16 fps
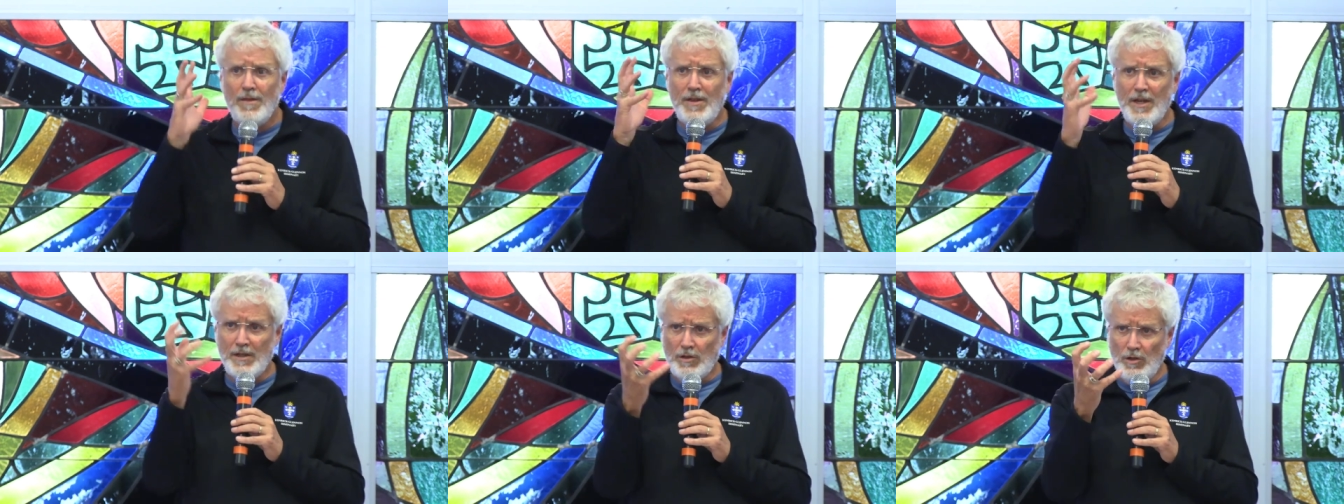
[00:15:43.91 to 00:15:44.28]

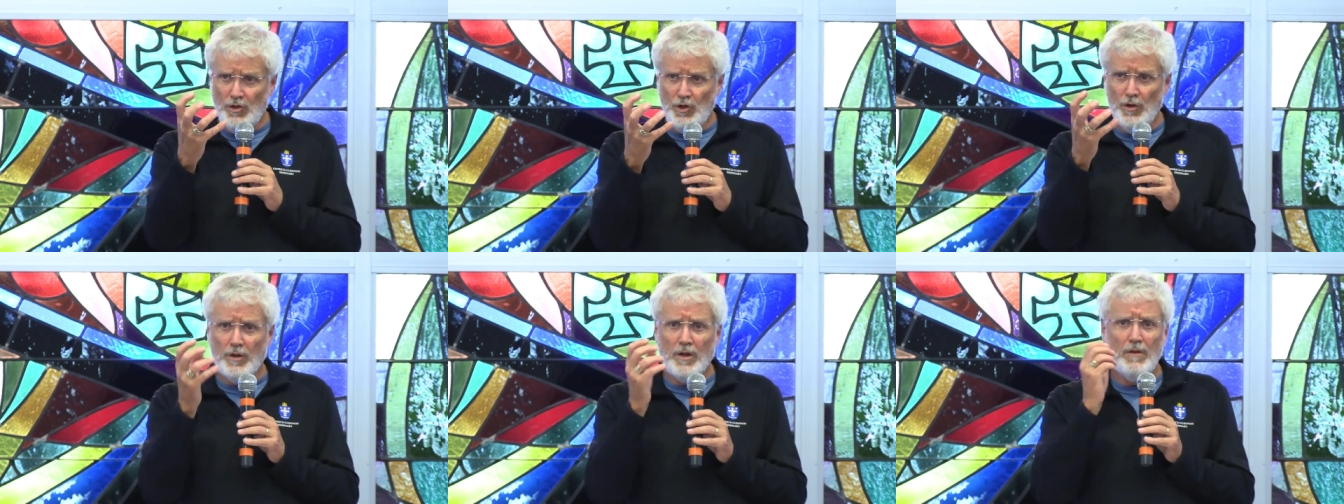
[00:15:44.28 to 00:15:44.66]
This
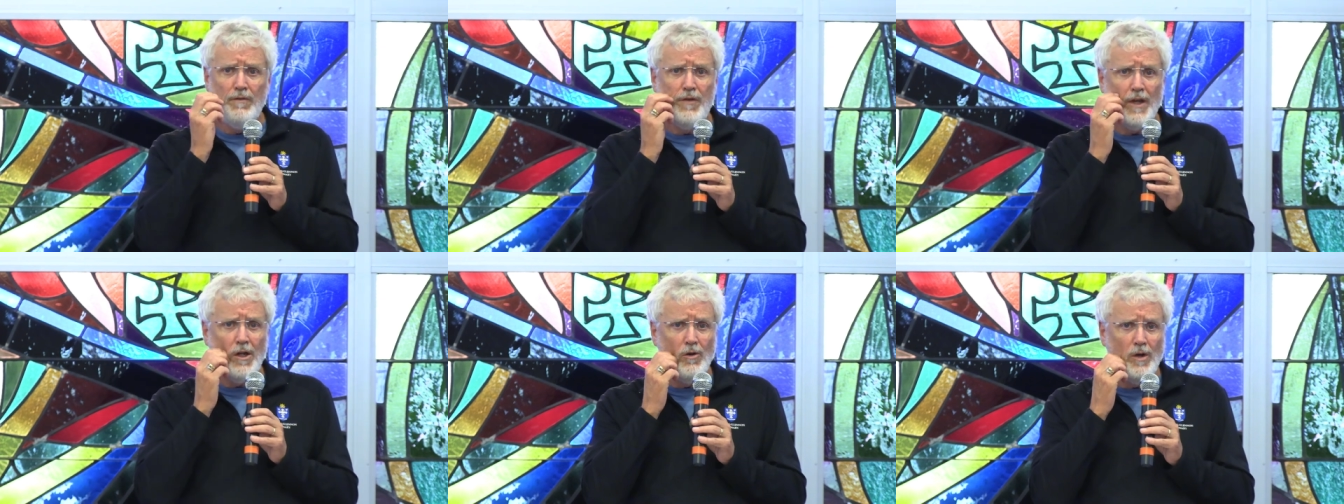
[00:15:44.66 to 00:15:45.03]
is your
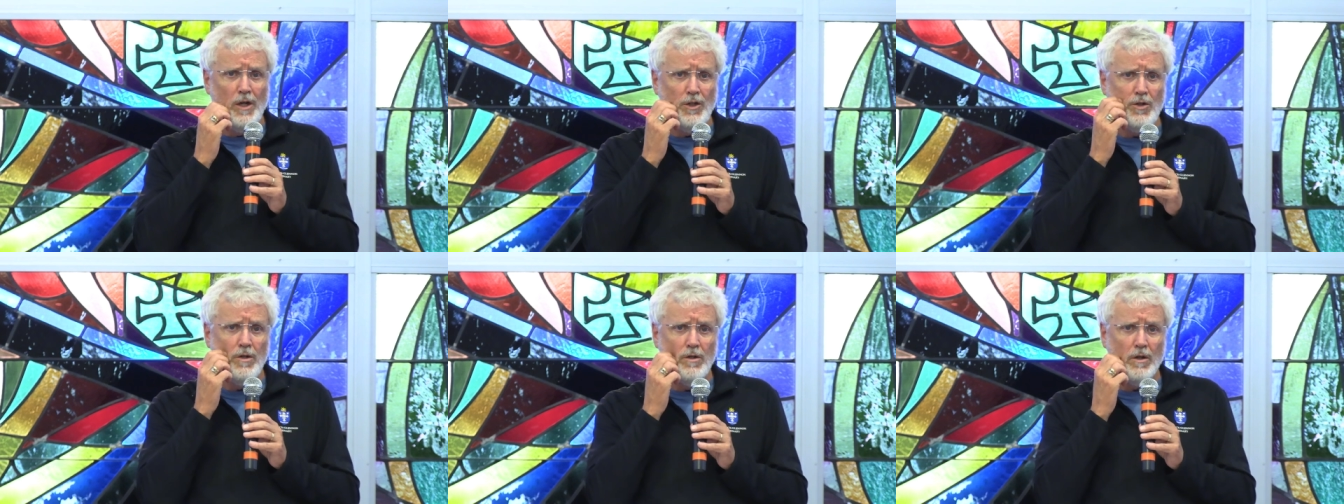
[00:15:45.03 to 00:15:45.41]

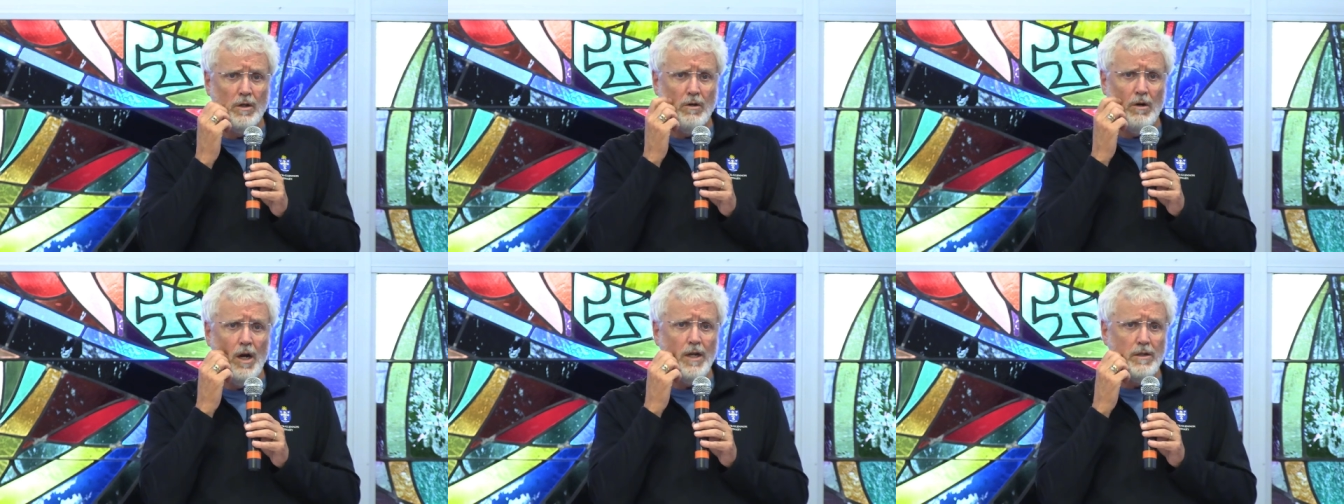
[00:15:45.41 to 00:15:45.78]
configuration to
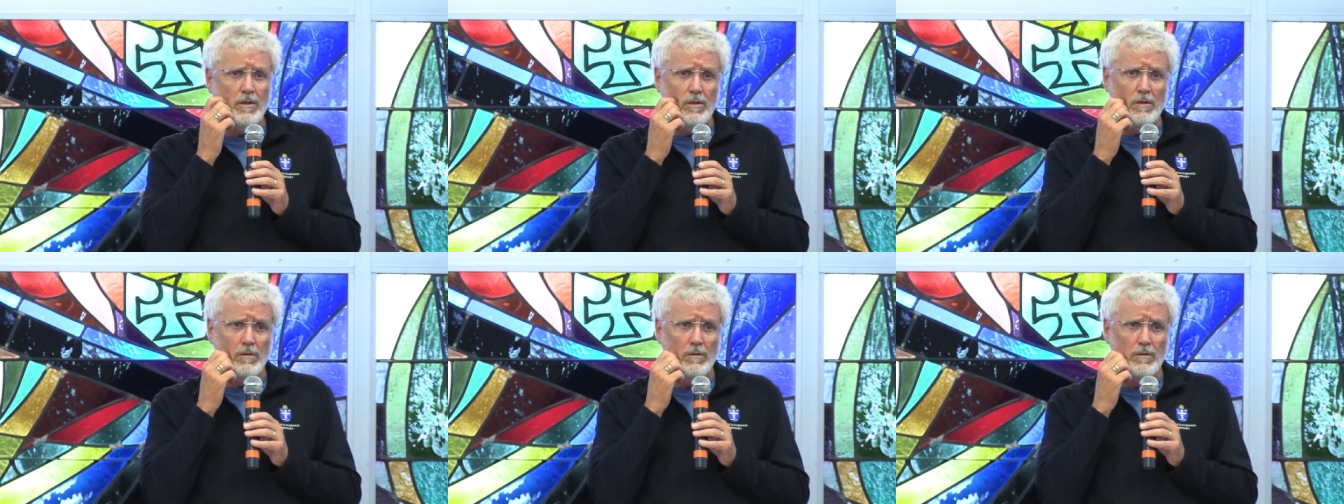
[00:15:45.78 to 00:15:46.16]

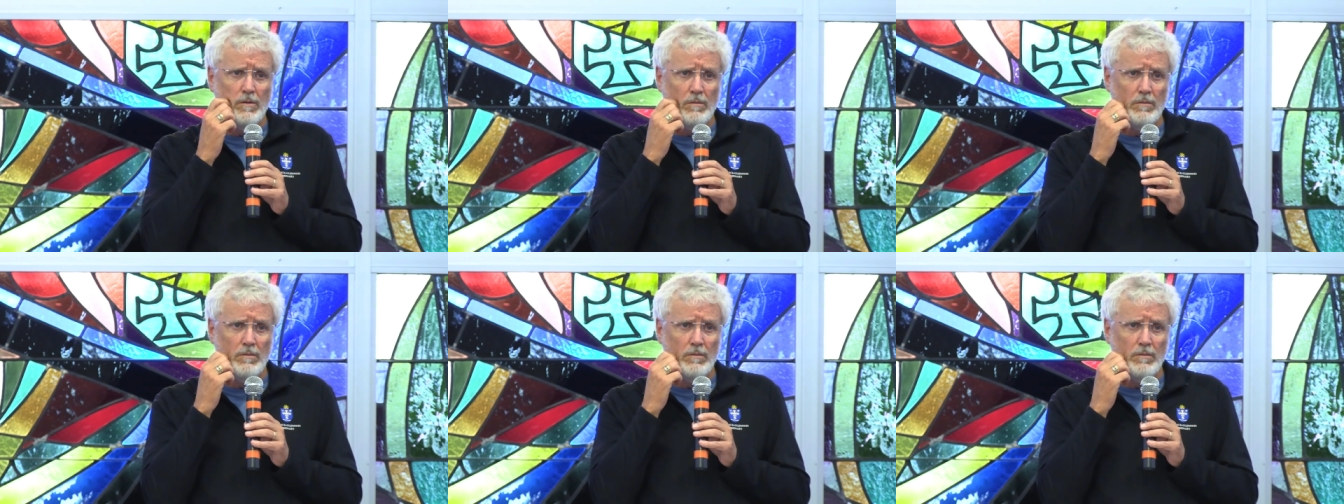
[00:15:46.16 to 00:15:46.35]
Christ.